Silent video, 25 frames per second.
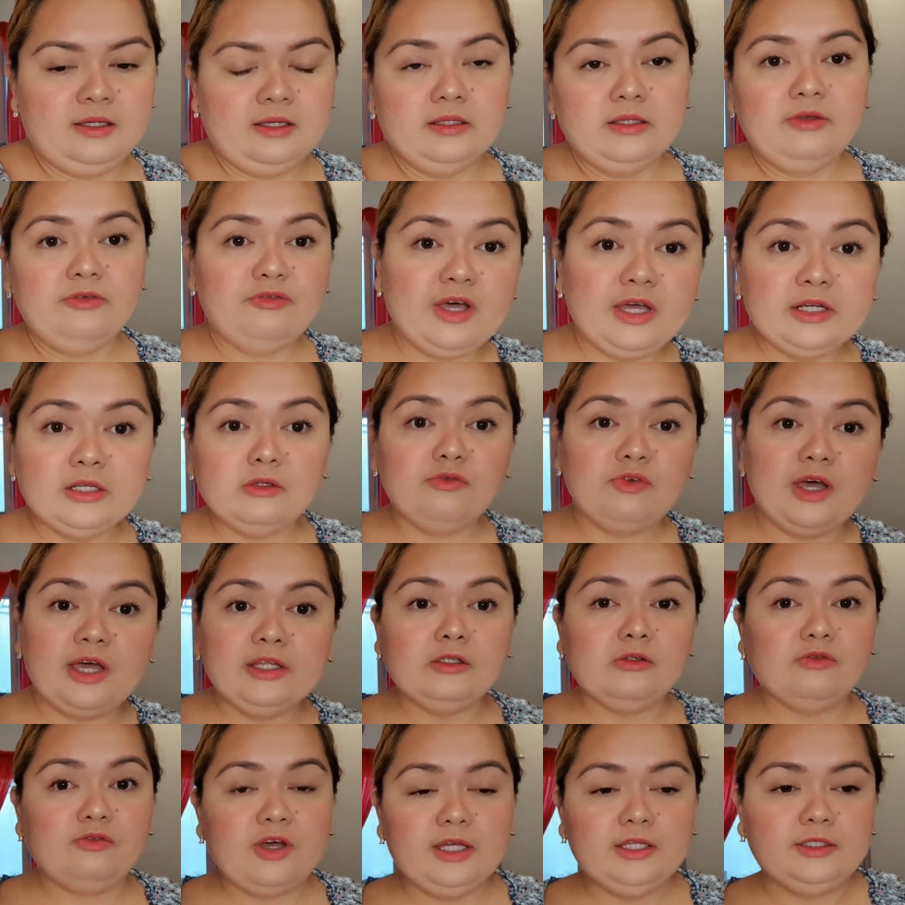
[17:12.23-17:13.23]
So, the final
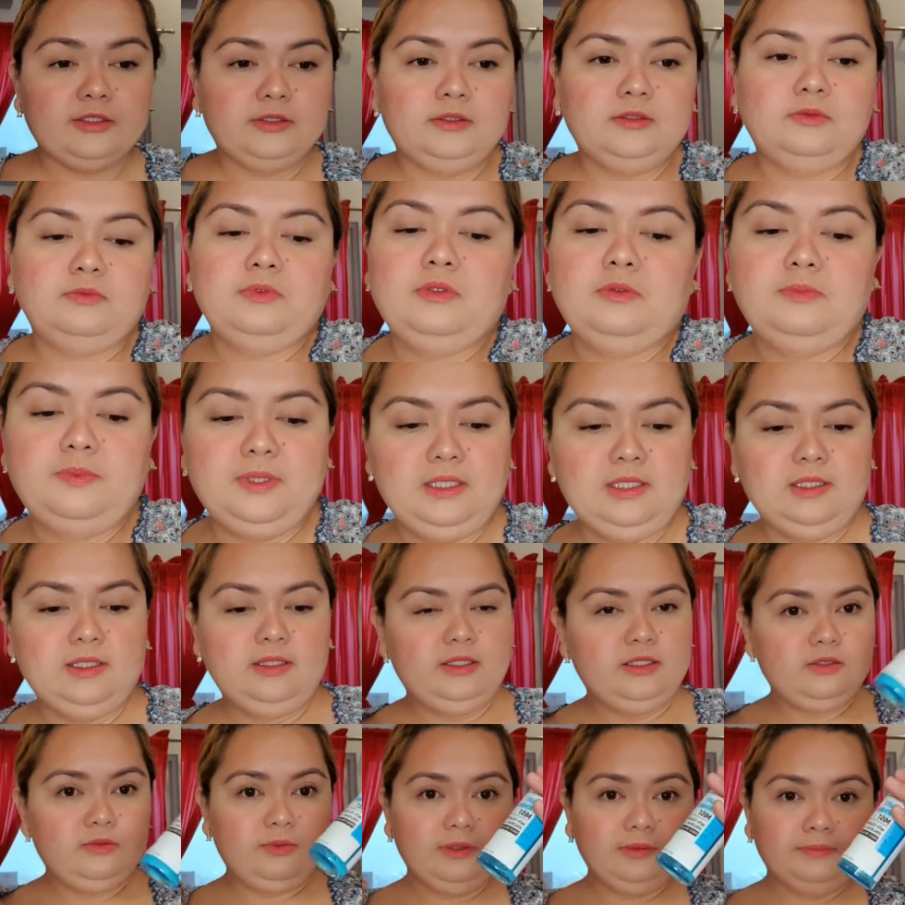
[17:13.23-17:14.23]
will be
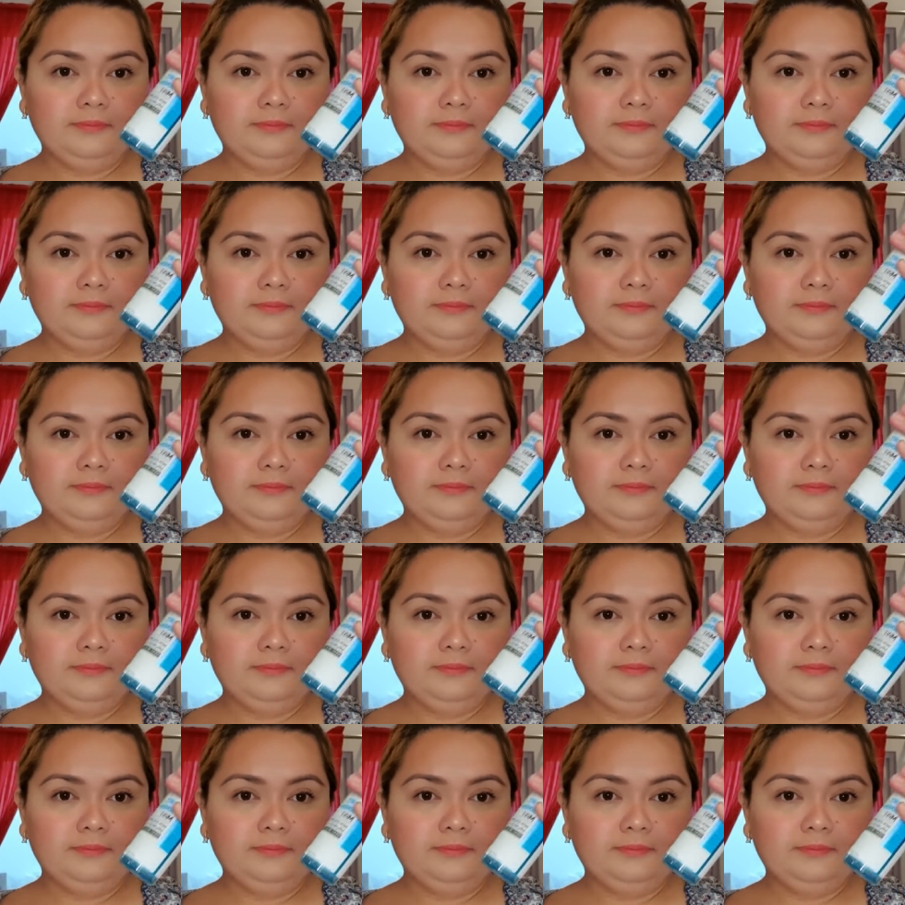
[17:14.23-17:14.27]
this.